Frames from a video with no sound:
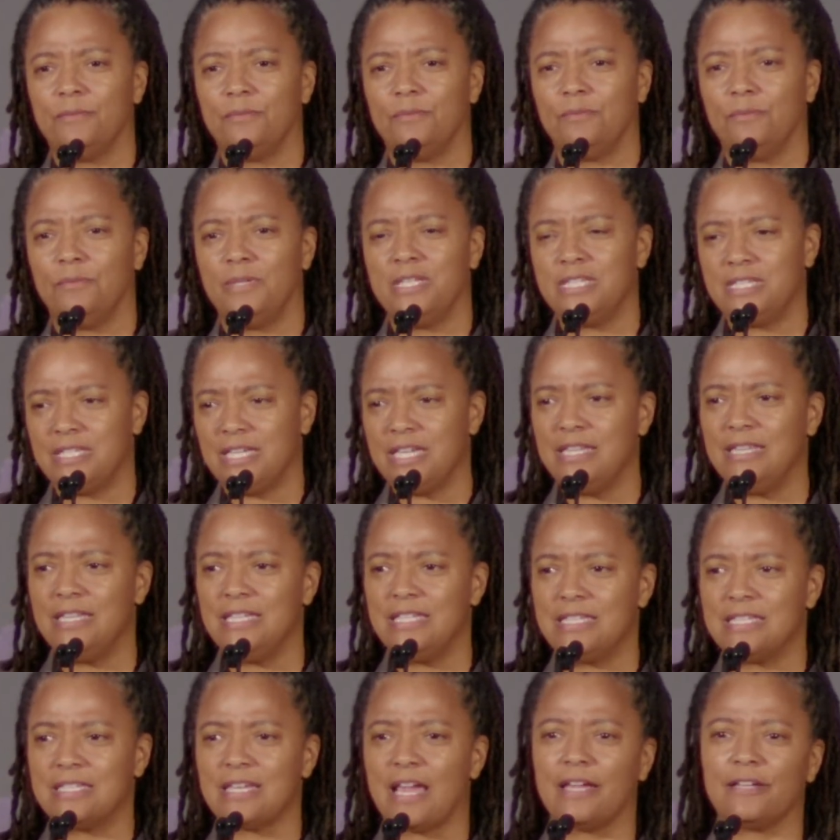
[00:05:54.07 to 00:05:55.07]
We see
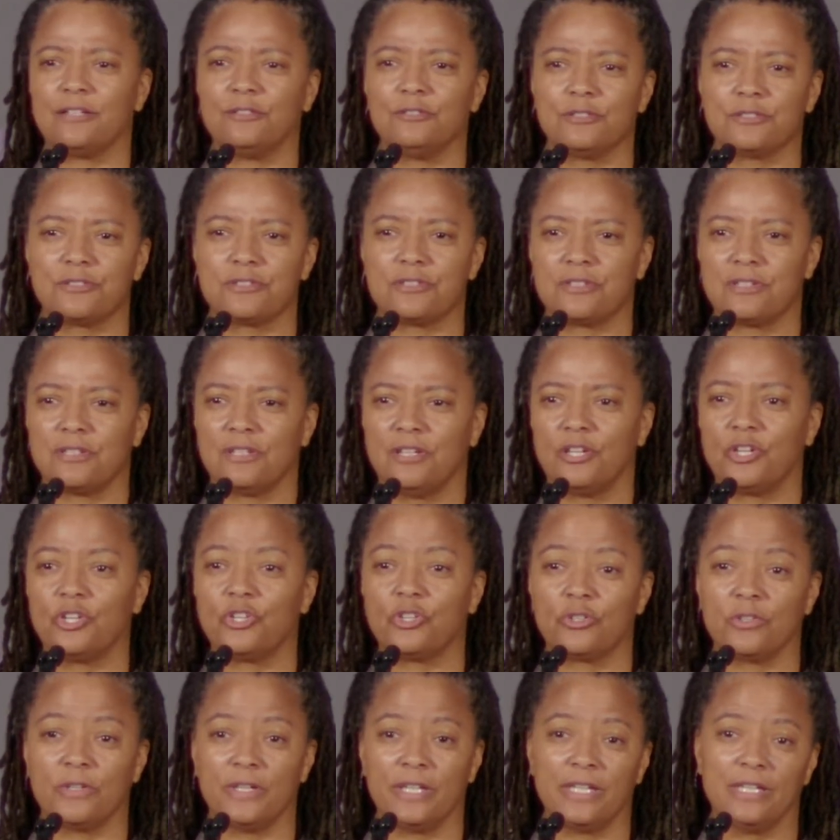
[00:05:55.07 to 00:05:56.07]
these cycles
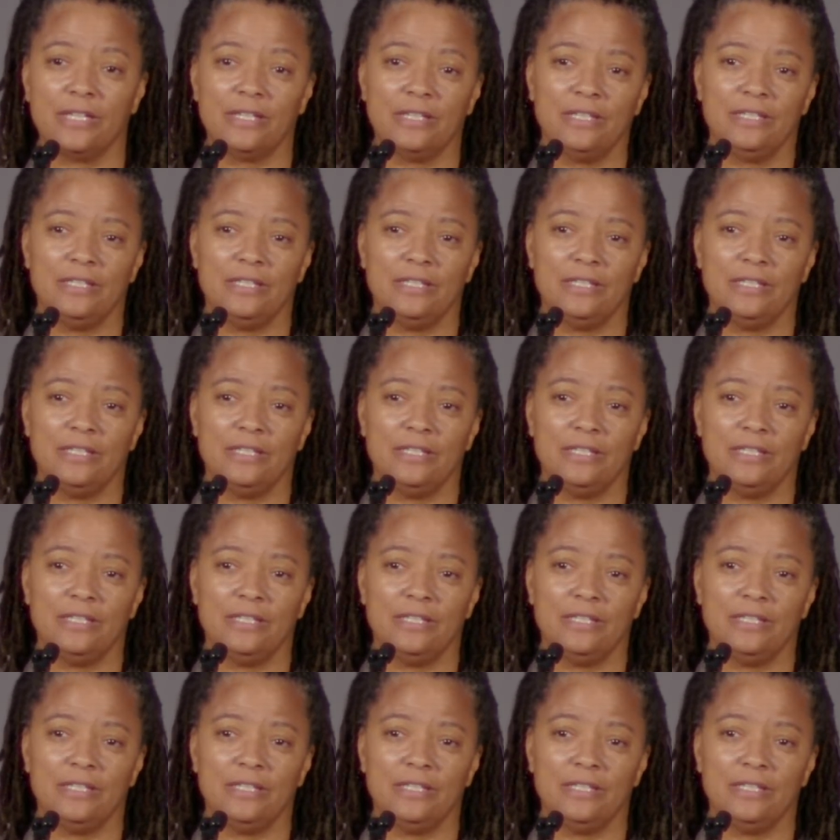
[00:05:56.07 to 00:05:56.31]
occurring.